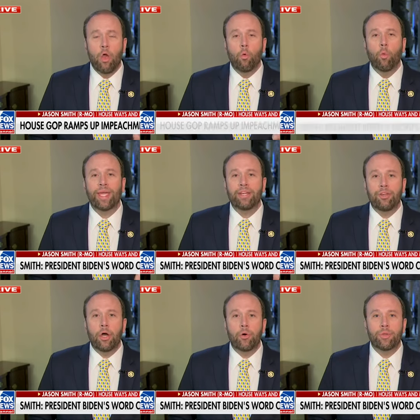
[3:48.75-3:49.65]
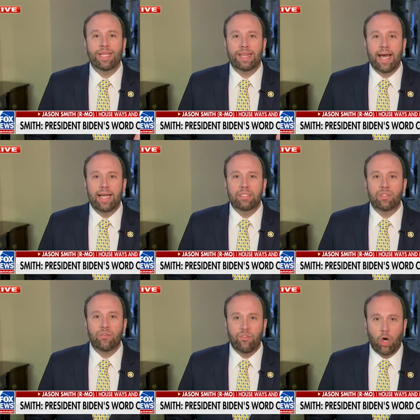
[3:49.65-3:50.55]
We know that that is
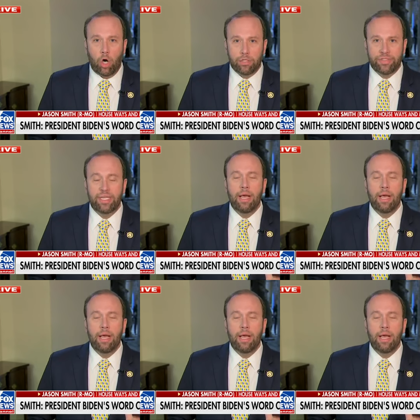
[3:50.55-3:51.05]
false